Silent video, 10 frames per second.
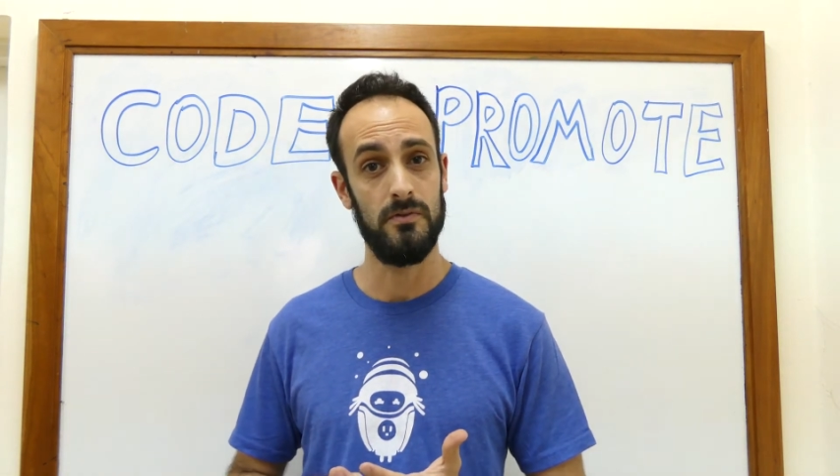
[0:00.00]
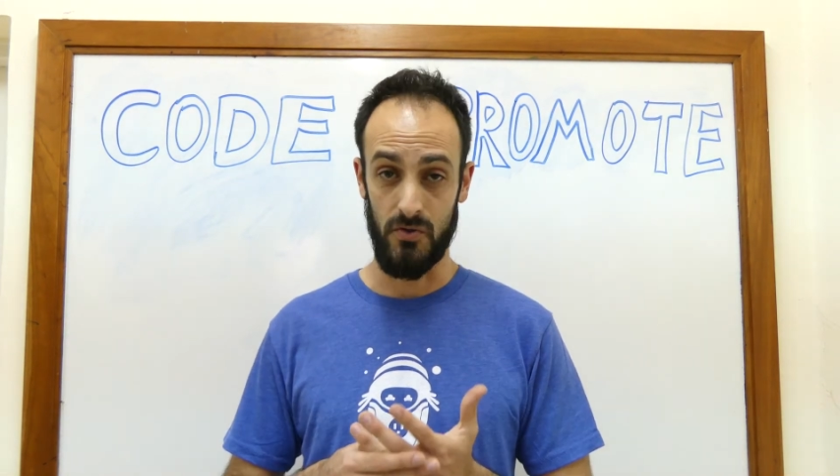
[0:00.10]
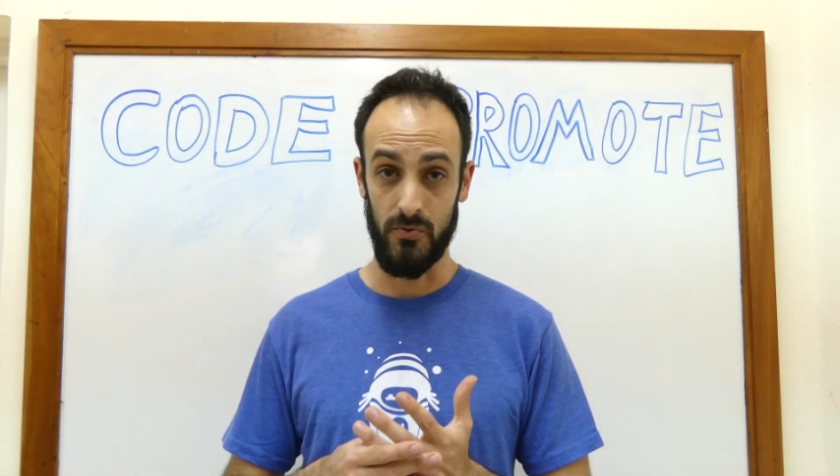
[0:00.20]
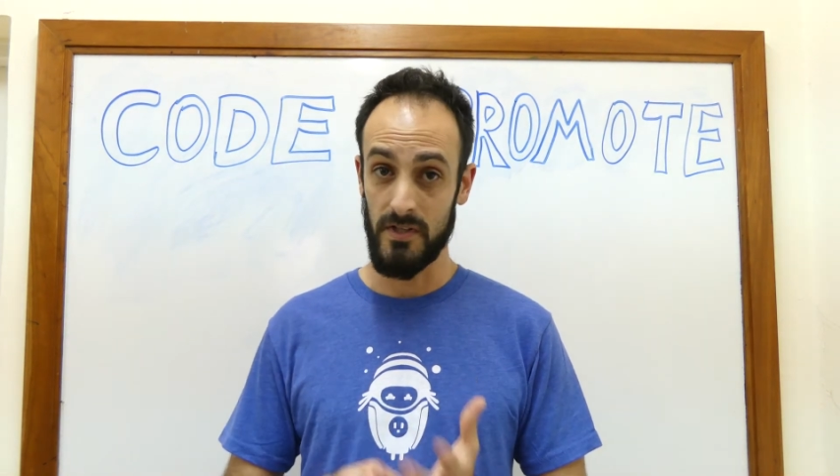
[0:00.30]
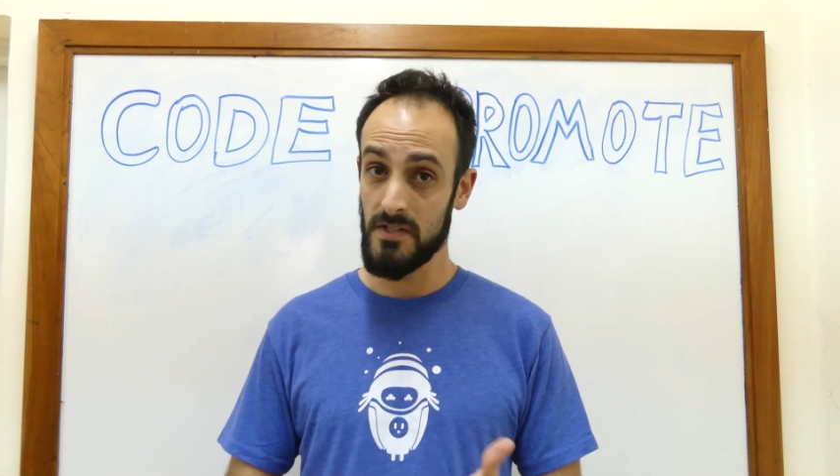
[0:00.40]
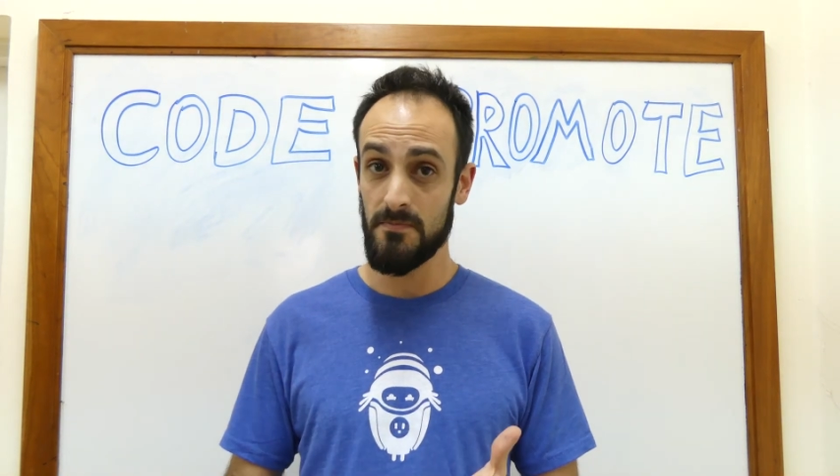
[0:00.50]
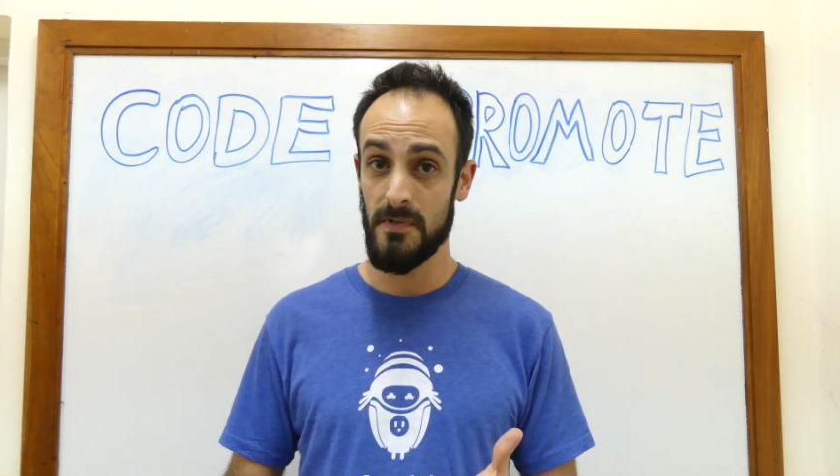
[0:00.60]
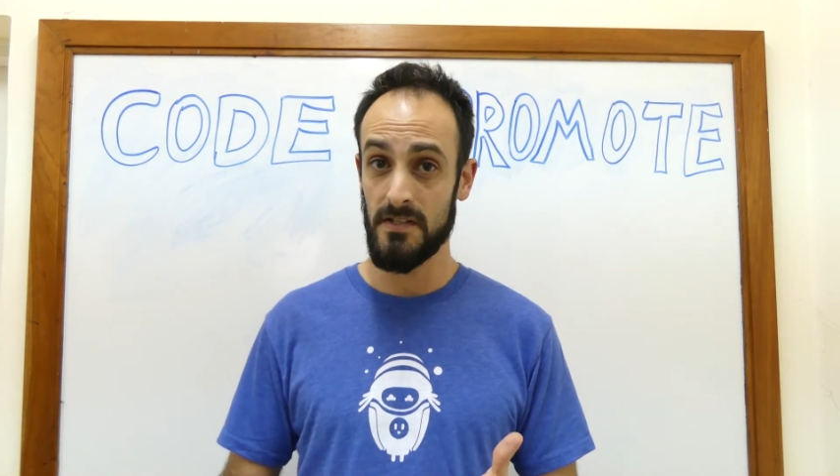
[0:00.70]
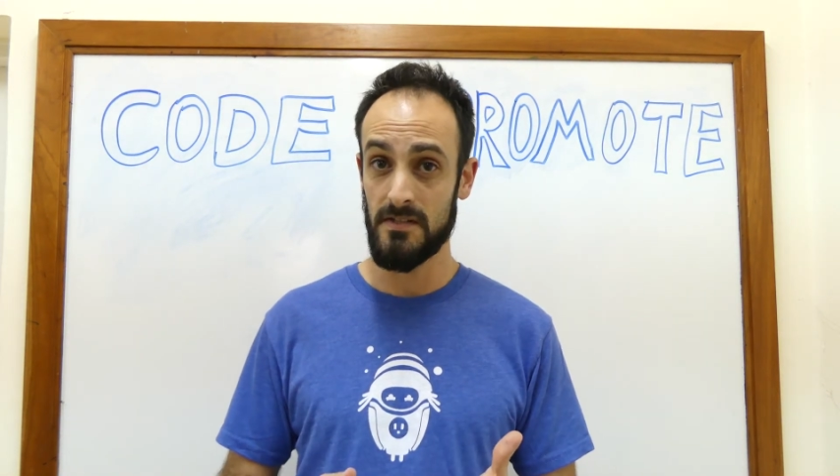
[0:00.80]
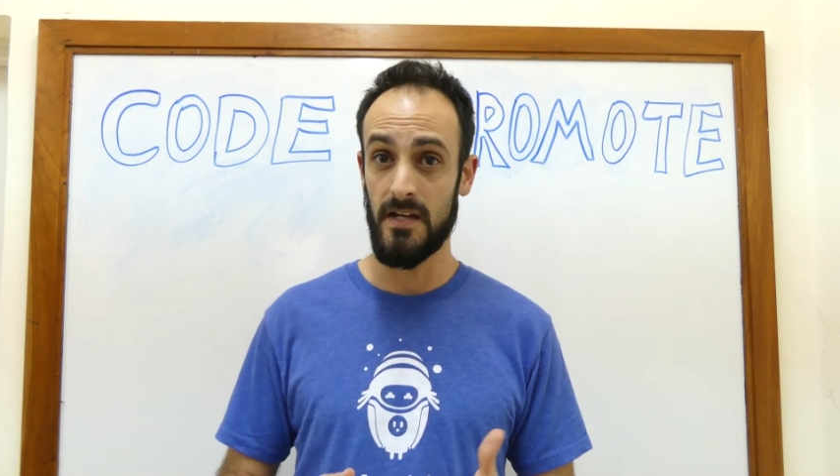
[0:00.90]
So this
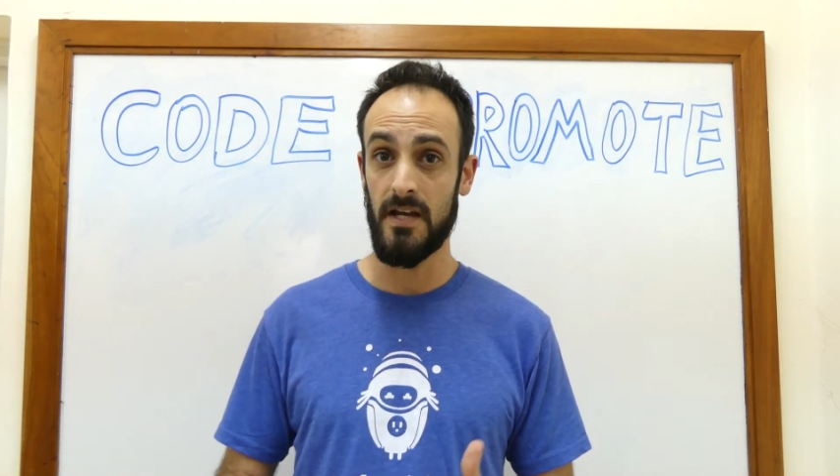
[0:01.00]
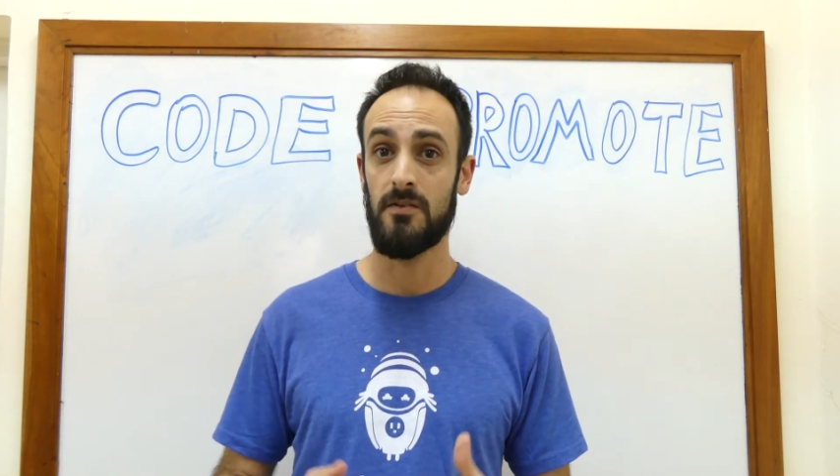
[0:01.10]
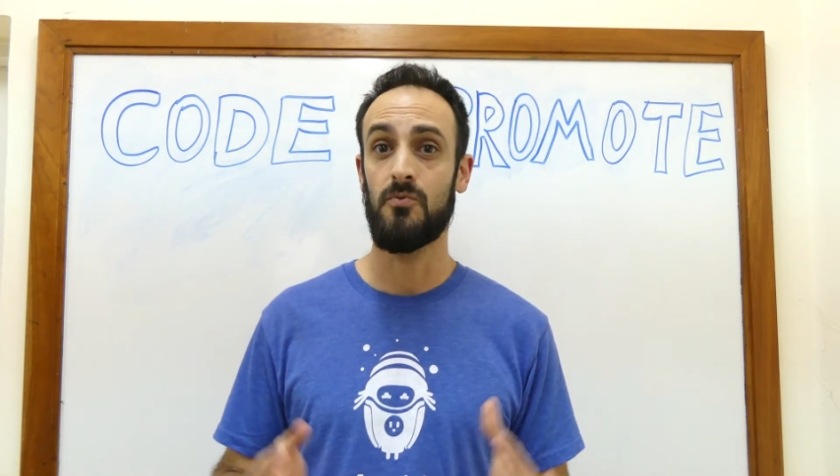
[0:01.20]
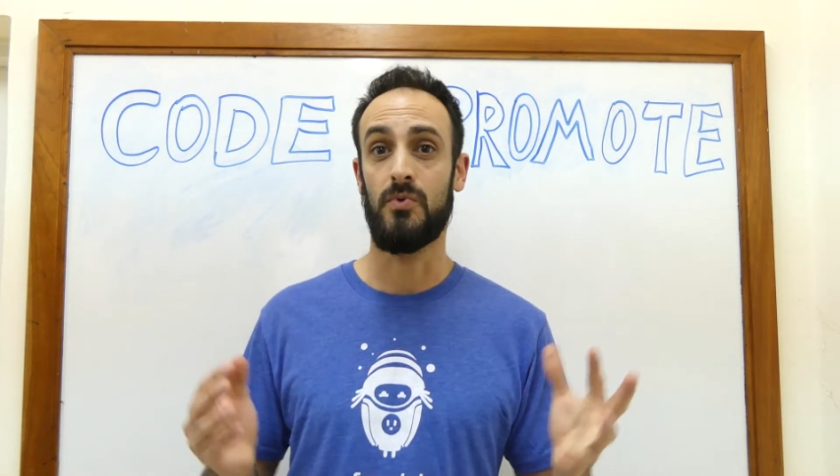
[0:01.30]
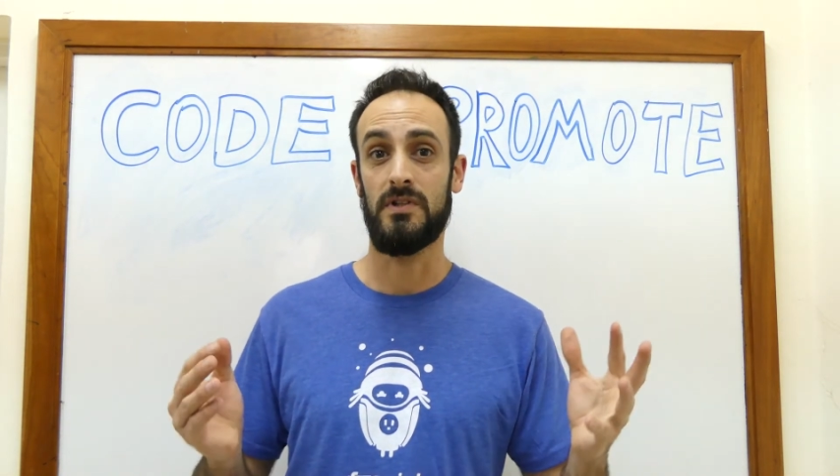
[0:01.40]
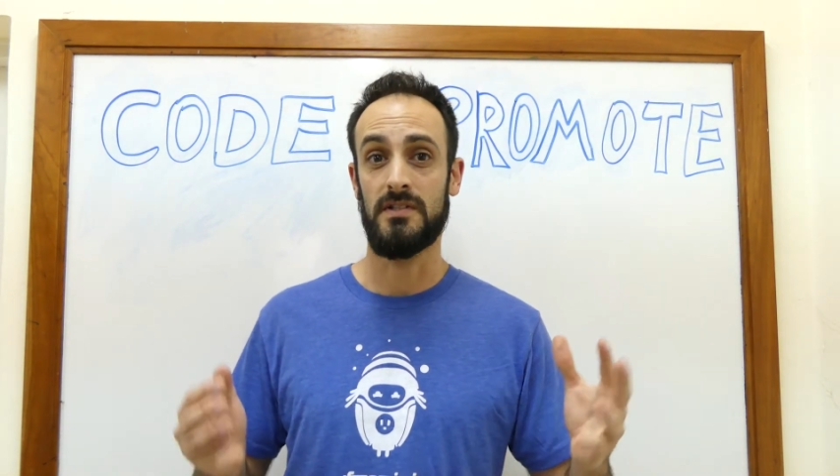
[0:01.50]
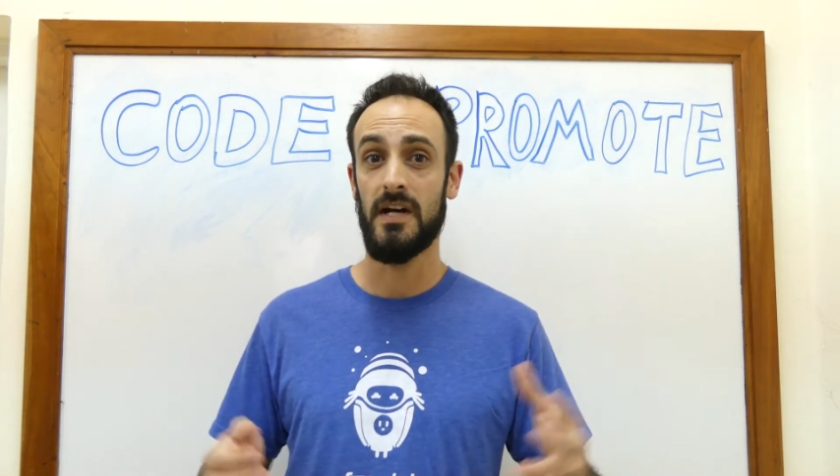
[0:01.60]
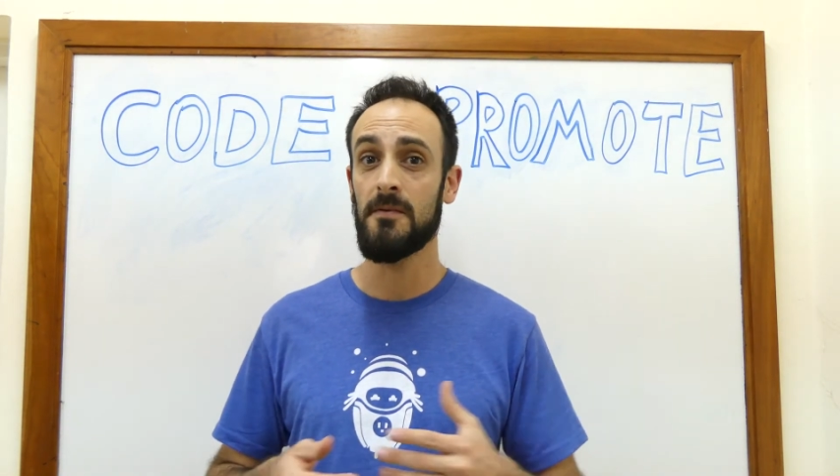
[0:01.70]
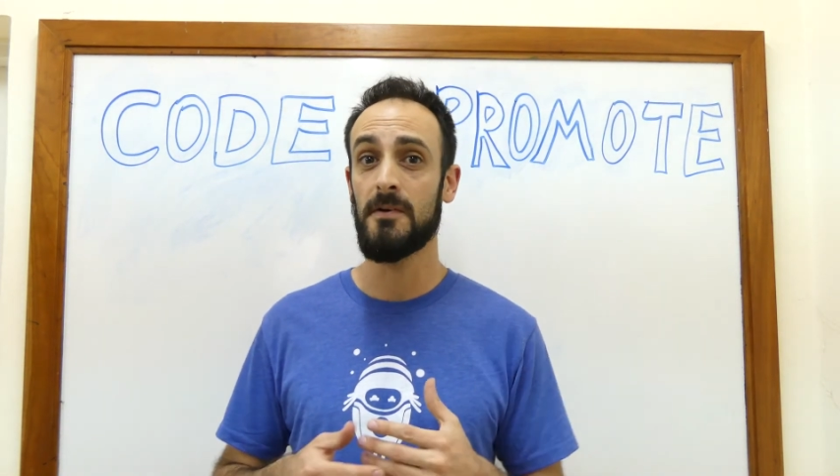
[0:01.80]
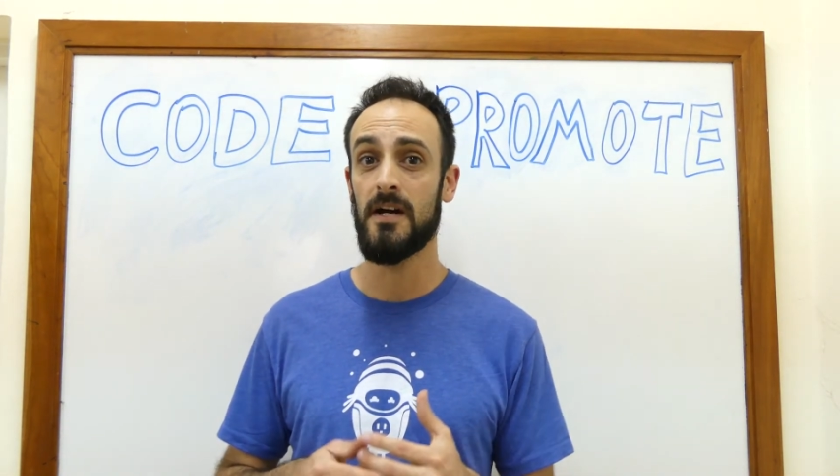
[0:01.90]
means that when the
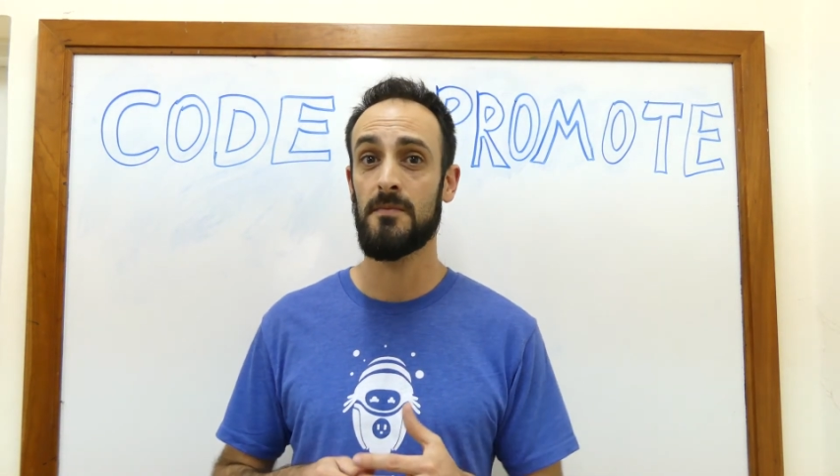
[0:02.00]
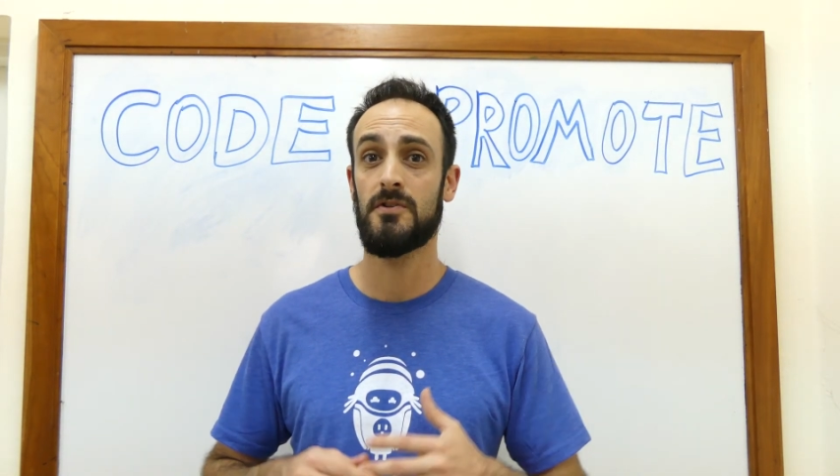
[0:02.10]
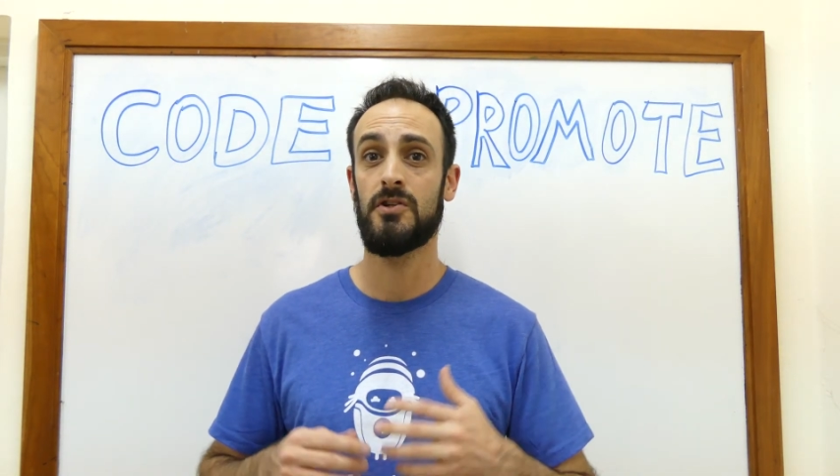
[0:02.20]
time comes